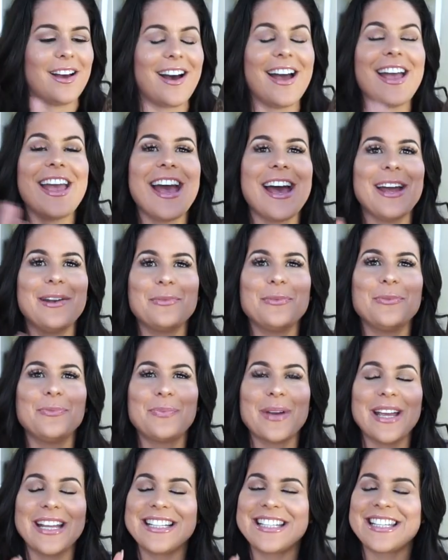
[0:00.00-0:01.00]
I
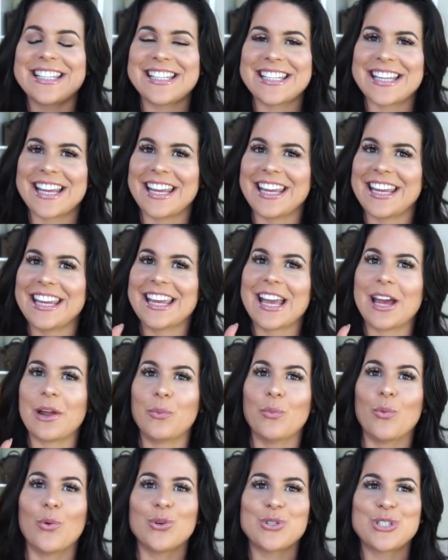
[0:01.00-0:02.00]
had been seeing
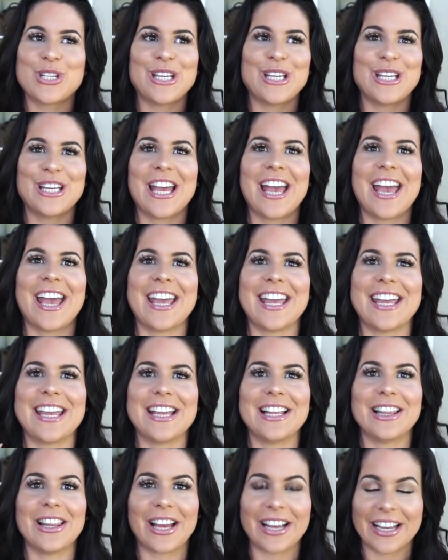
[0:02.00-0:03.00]
and wanting
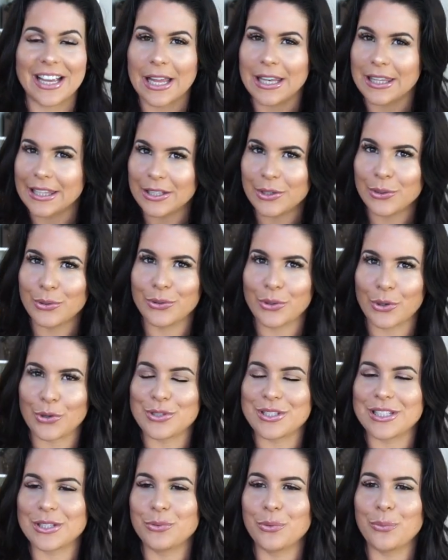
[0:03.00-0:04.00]
a like a little
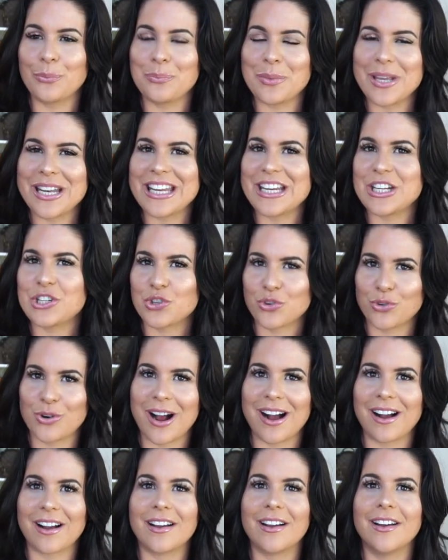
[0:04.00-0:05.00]
those little mini
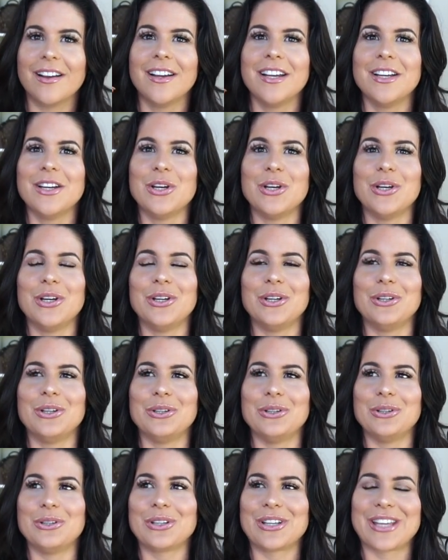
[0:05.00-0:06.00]
trunk
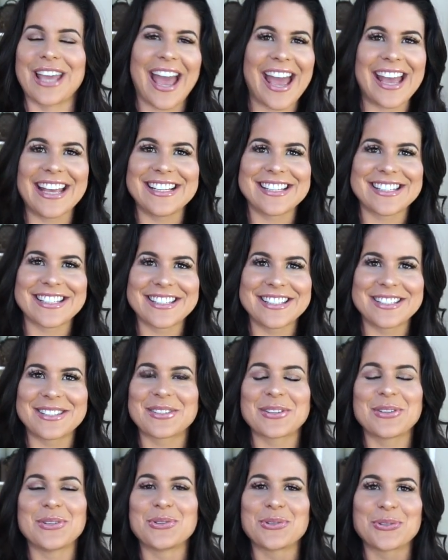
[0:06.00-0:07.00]

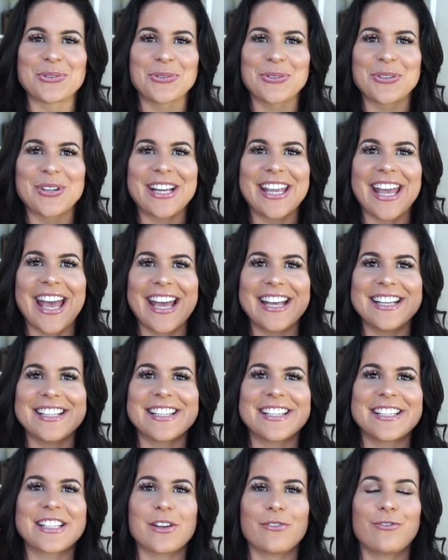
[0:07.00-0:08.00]
cases, jewelry
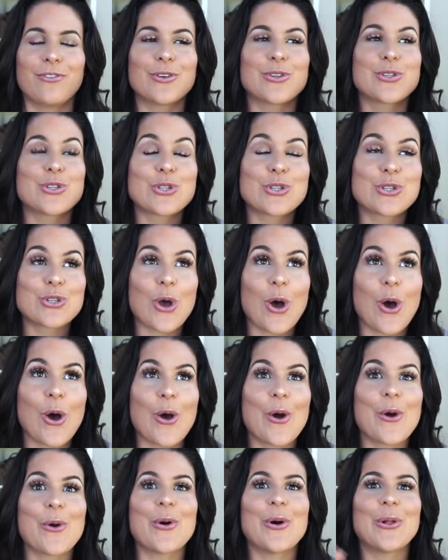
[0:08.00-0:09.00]
cases for
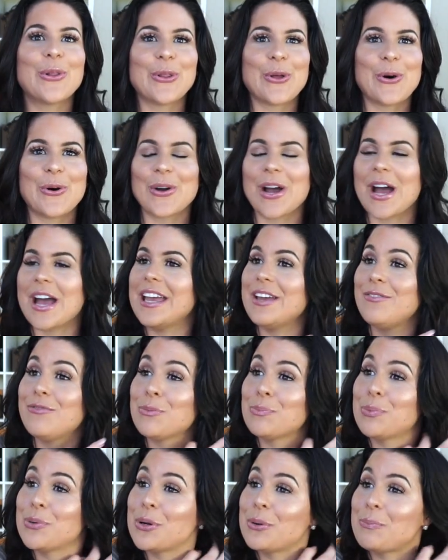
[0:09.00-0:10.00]
so long. I
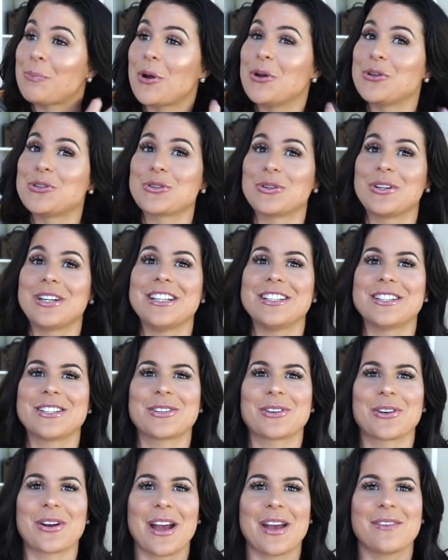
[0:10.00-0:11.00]
even put a post on
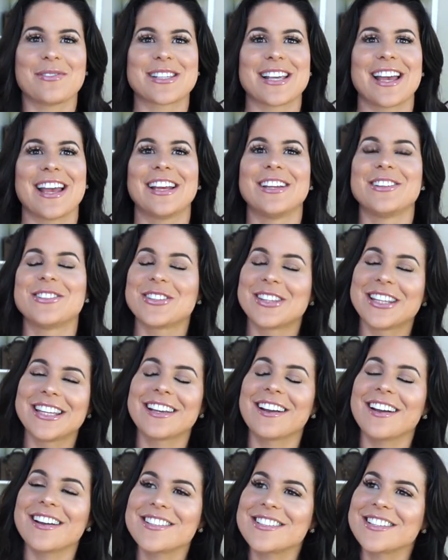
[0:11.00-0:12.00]
Instagram saying, do you
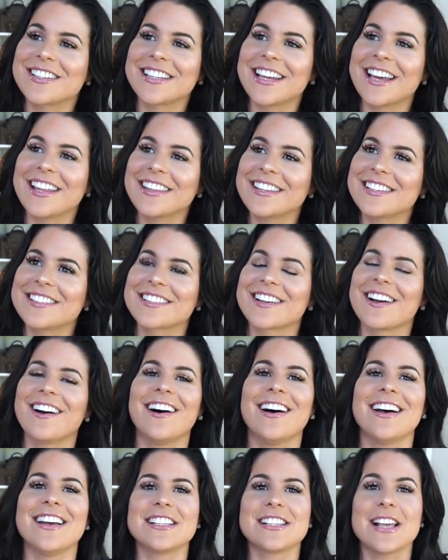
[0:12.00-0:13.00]
think I should get this
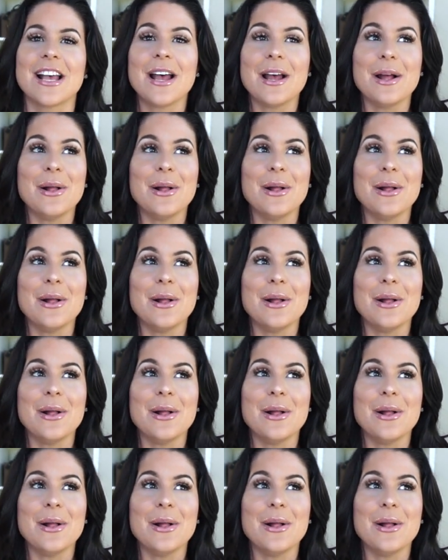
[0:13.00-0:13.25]
guys?